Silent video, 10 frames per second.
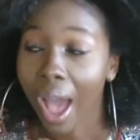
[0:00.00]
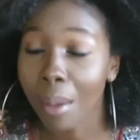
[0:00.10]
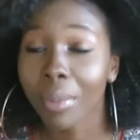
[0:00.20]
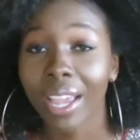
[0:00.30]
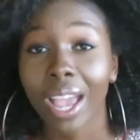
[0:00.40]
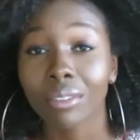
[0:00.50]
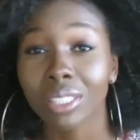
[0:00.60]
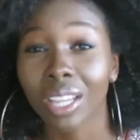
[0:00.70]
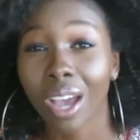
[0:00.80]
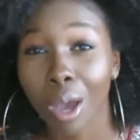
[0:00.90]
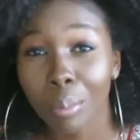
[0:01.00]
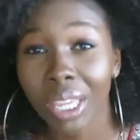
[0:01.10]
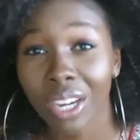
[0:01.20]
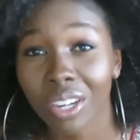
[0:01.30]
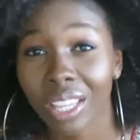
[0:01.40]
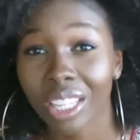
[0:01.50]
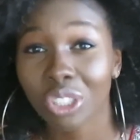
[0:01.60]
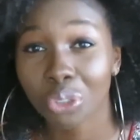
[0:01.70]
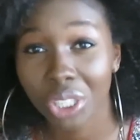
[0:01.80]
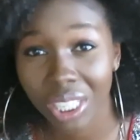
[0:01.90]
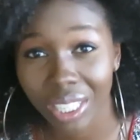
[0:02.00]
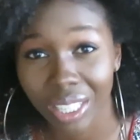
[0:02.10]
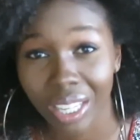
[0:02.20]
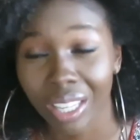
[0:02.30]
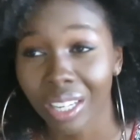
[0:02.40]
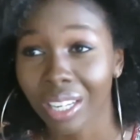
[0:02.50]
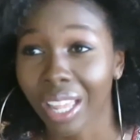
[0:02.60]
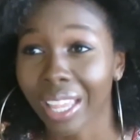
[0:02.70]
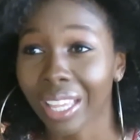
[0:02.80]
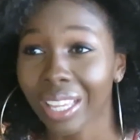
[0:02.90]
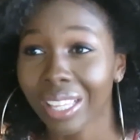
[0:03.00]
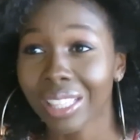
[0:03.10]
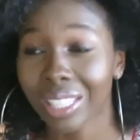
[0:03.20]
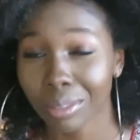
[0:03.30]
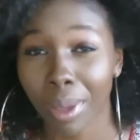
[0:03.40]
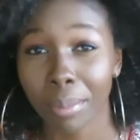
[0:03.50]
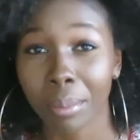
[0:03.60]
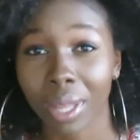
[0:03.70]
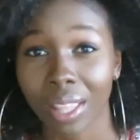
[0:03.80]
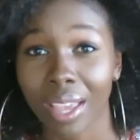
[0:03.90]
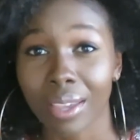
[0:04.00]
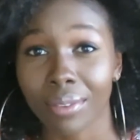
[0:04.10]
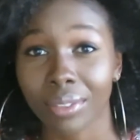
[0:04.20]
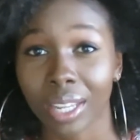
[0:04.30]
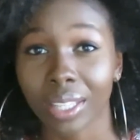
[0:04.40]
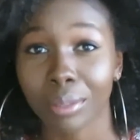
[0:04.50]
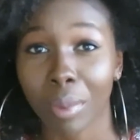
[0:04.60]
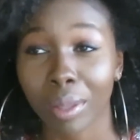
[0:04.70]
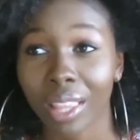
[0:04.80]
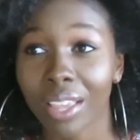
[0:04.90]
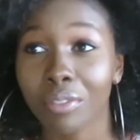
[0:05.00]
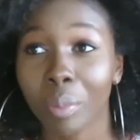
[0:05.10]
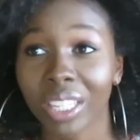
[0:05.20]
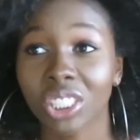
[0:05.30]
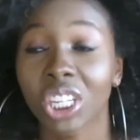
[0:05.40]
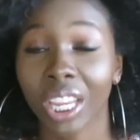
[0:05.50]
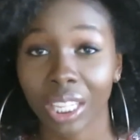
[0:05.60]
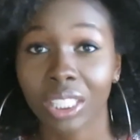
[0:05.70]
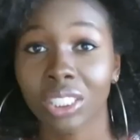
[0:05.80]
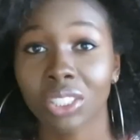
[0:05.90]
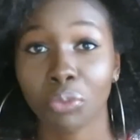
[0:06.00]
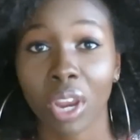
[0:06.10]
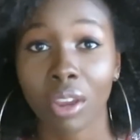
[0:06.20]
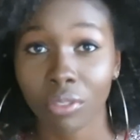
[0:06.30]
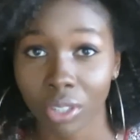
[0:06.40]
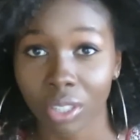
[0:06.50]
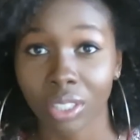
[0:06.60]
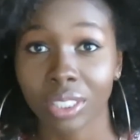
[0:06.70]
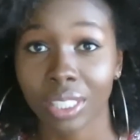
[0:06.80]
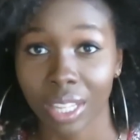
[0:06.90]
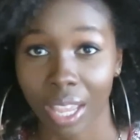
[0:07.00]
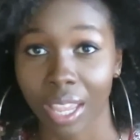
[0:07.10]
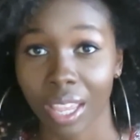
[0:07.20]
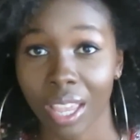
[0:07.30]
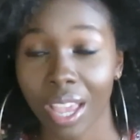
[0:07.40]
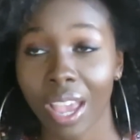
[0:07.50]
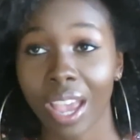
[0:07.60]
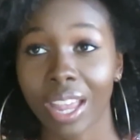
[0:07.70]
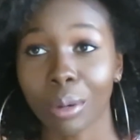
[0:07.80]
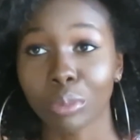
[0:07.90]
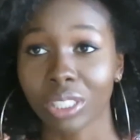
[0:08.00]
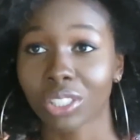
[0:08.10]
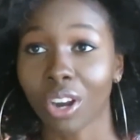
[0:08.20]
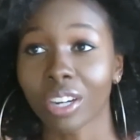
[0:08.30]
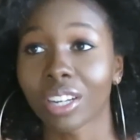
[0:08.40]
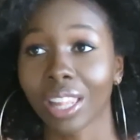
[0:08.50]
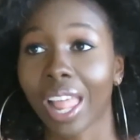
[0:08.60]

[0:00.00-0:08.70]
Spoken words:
I might have to come here to get treated, and like, this might be my life. Like my life might change forever today. And I'm just starting to